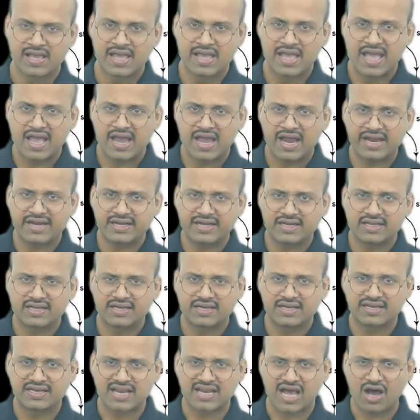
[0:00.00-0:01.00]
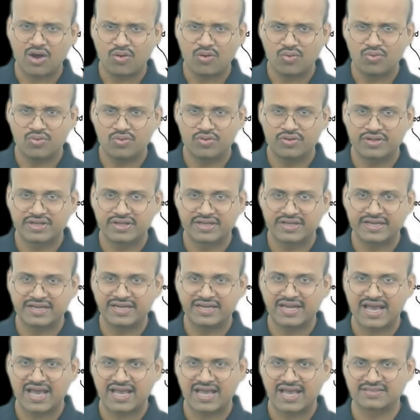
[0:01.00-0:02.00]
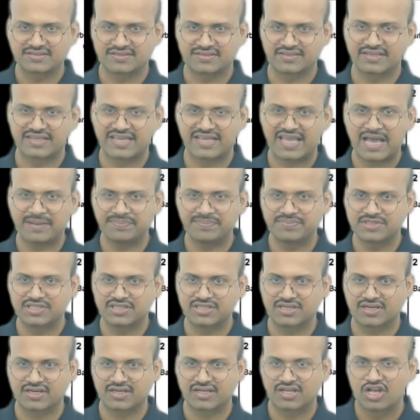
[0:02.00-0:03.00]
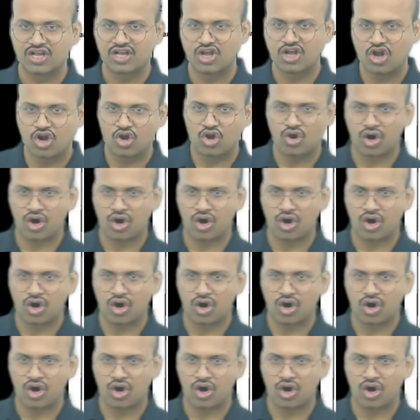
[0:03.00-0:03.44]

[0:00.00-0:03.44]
and now it has captured a lot